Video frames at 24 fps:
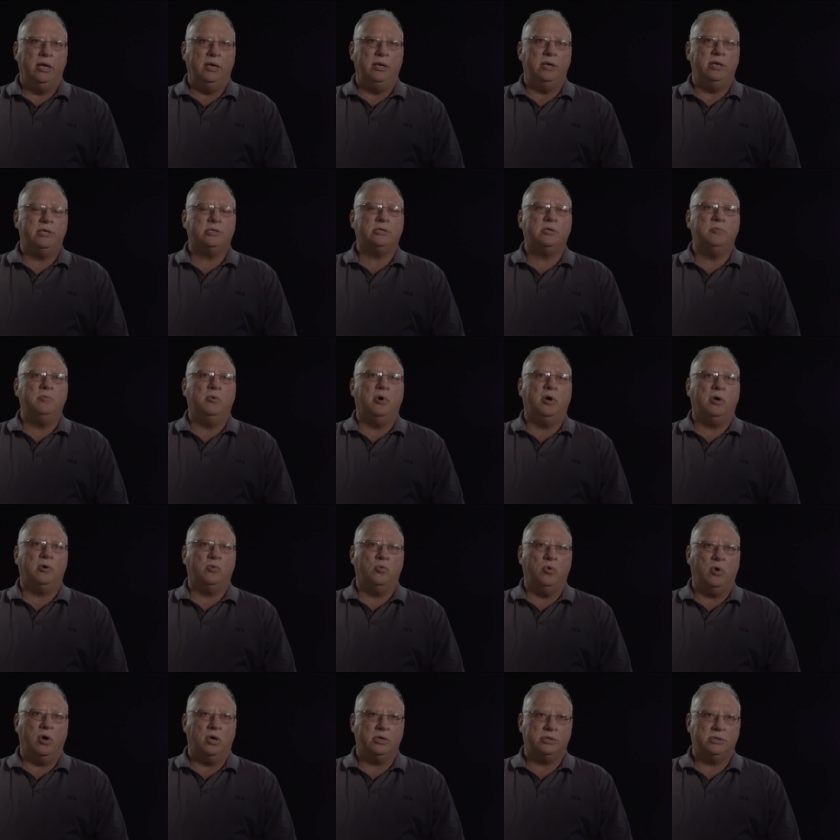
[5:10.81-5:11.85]
and Escobar
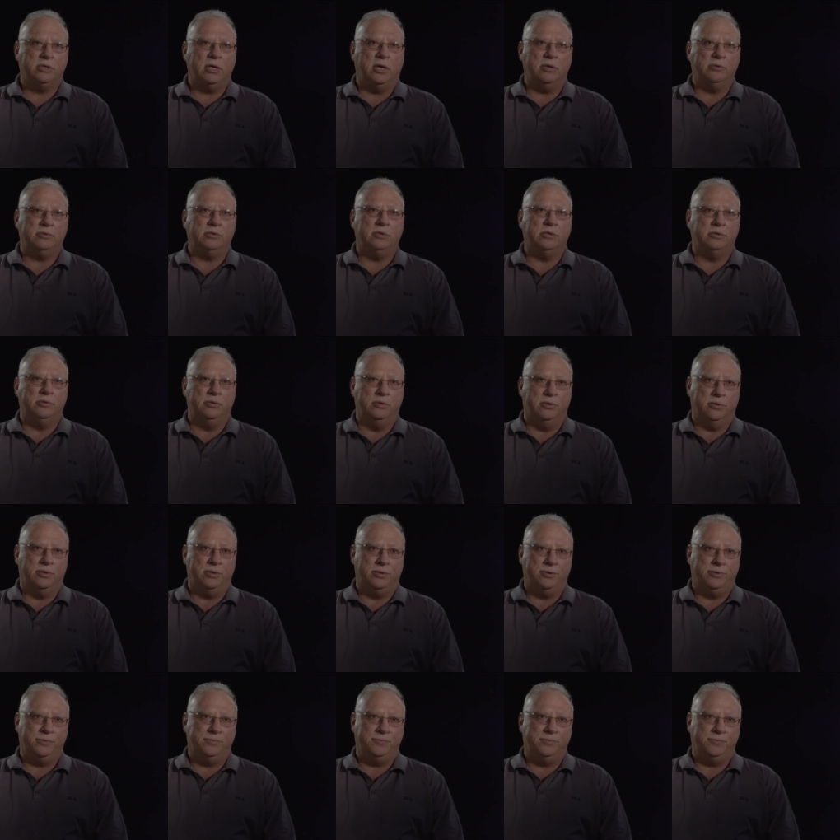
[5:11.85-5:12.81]
walks out the door.